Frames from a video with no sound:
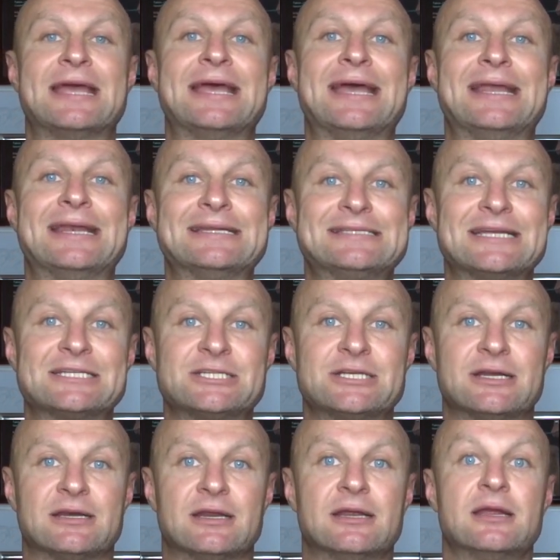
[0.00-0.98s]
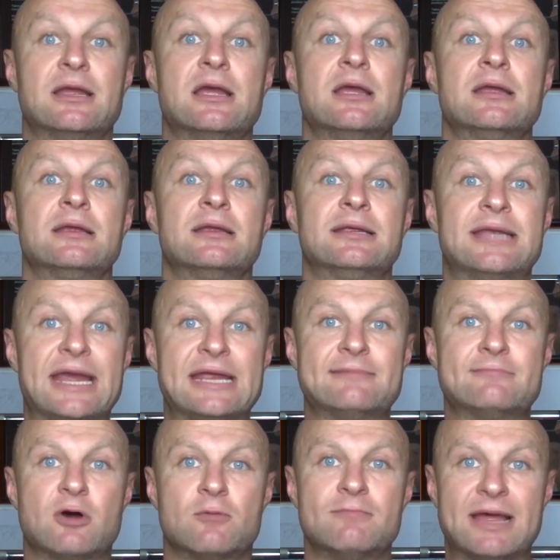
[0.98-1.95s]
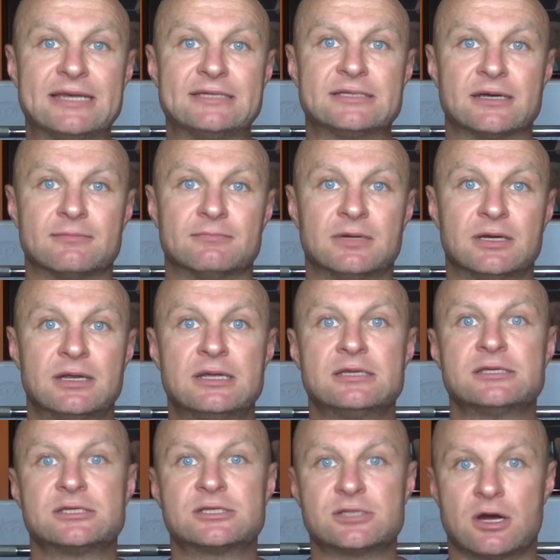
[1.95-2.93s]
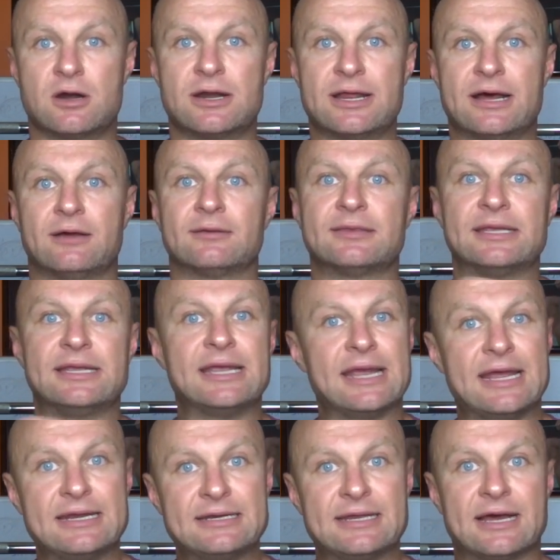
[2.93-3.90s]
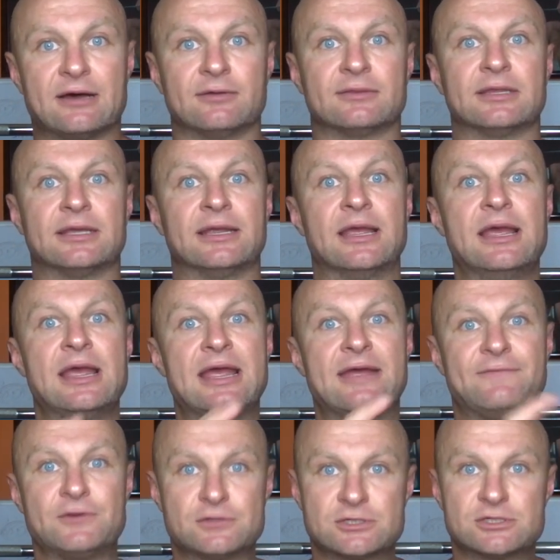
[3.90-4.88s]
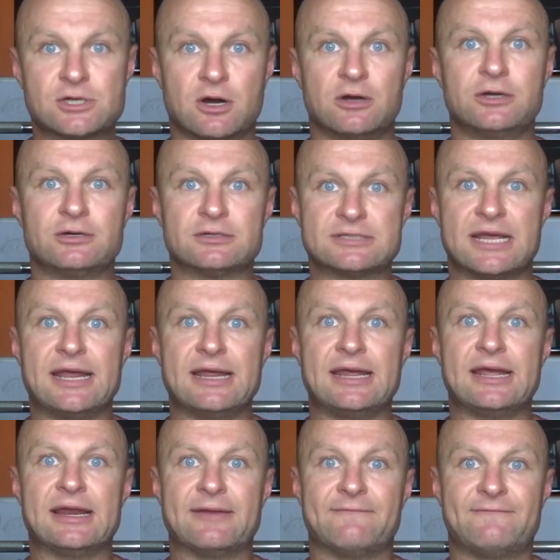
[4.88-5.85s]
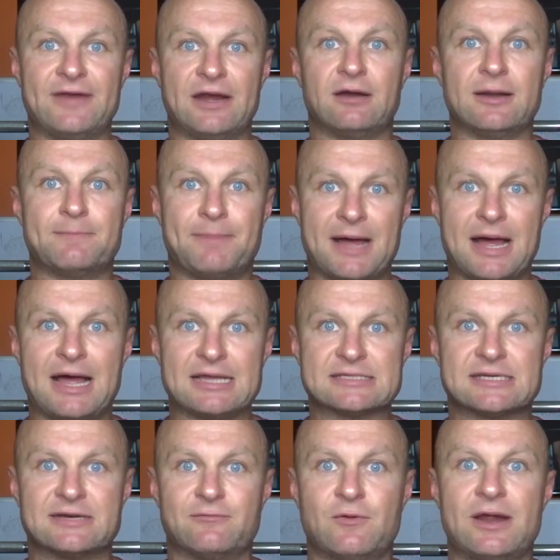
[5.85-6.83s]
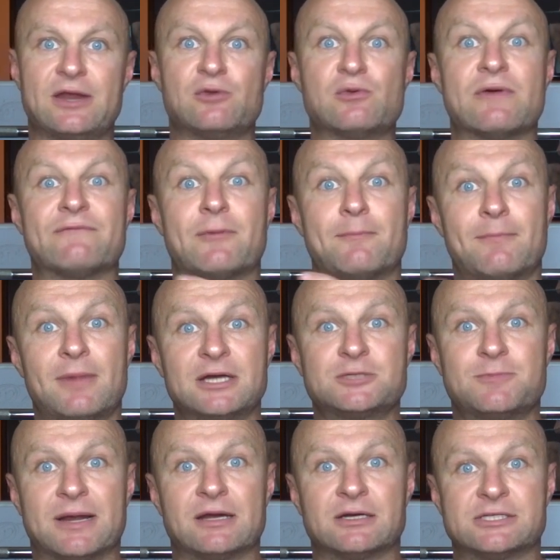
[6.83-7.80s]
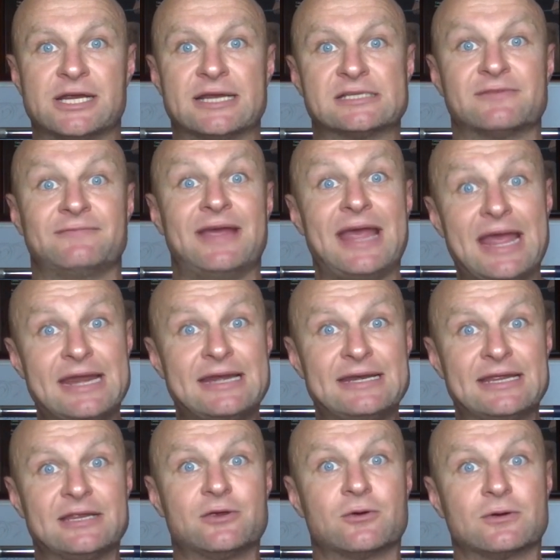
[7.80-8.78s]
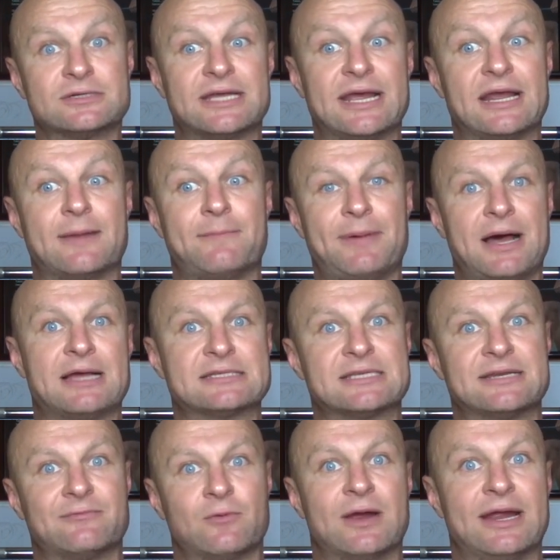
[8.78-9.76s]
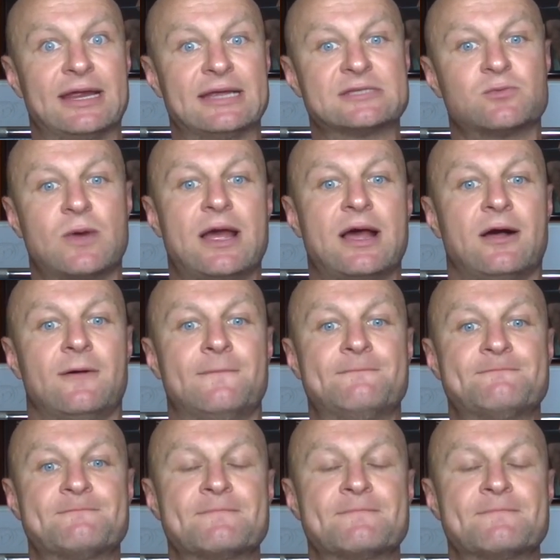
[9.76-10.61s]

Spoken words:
In addition, gain momentum. Start healthy, end healthy. If you start your day in a very positive way, you have a much better chance of ending your day in a positive way as well.